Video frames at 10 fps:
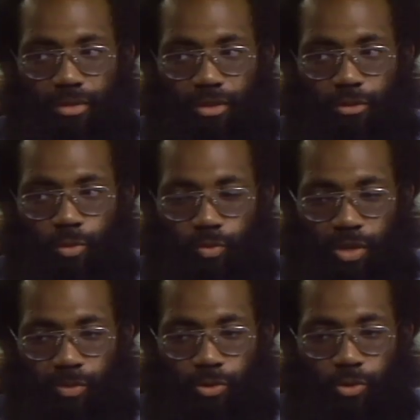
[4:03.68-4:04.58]
These were
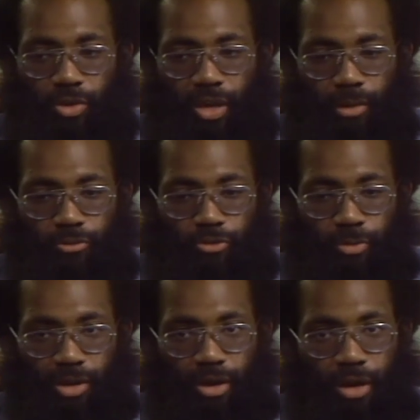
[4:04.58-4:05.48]
people who came
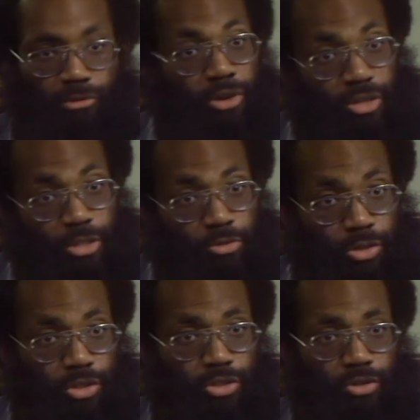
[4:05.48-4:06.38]
from a kind of religious
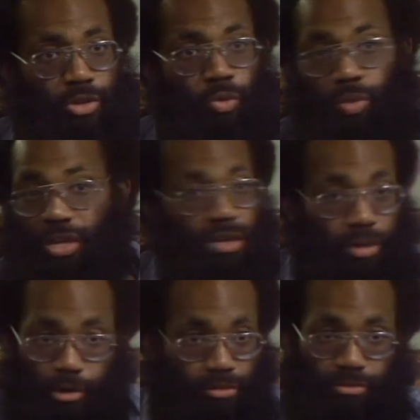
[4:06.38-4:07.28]
tradition that we
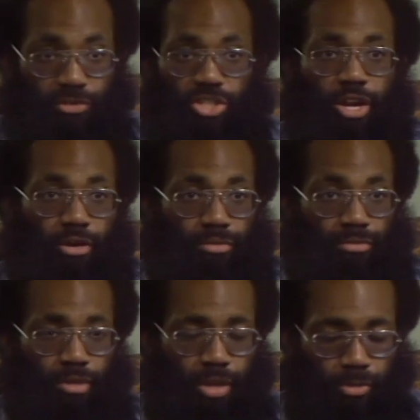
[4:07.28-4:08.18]
don't share
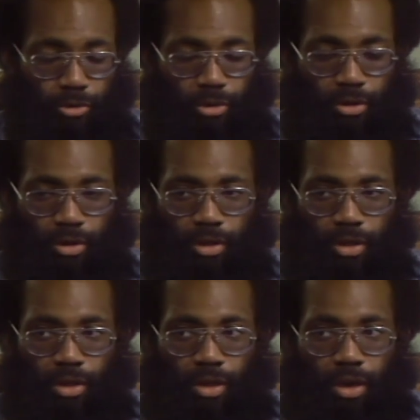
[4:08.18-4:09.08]
anymore.
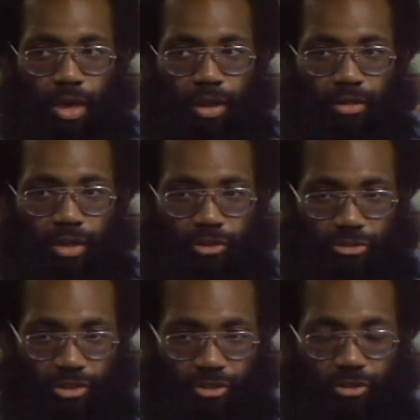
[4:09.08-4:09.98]
And in that
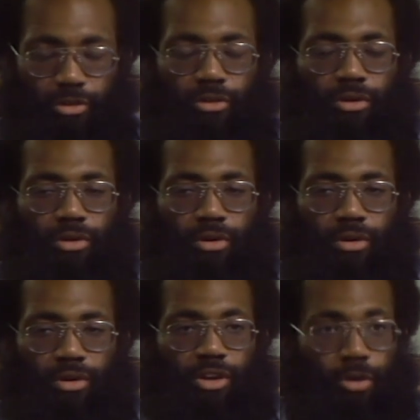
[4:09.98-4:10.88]
tradition,
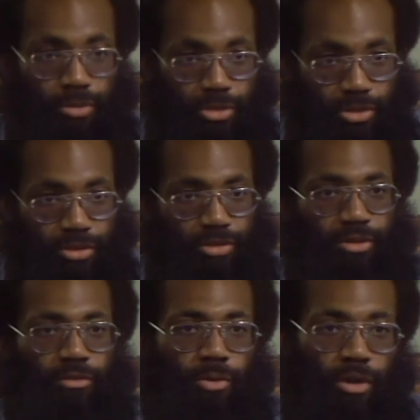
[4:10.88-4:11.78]
uh, ghosts,
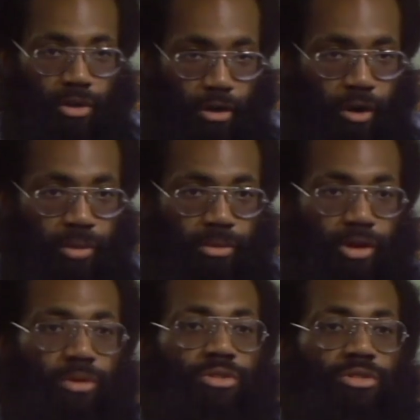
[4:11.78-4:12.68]
if we want to call them
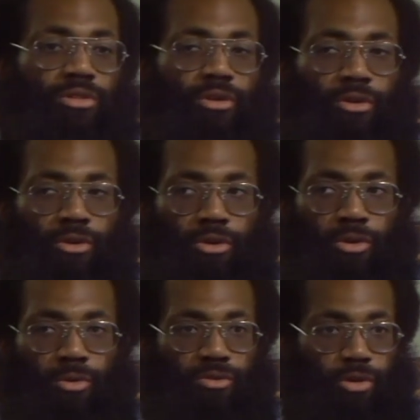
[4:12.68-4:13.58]
ghosts,
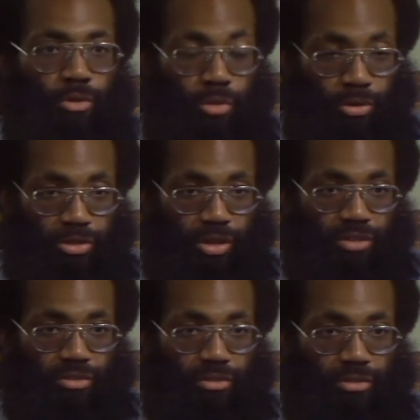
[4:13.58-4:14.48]
were very real
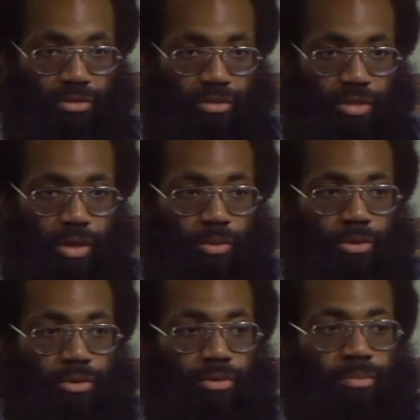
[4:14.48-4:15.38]
things. They
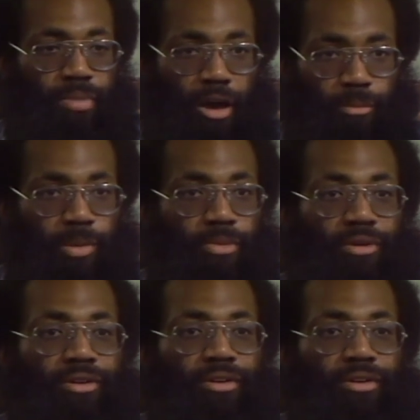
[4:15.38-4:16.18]
were palpable.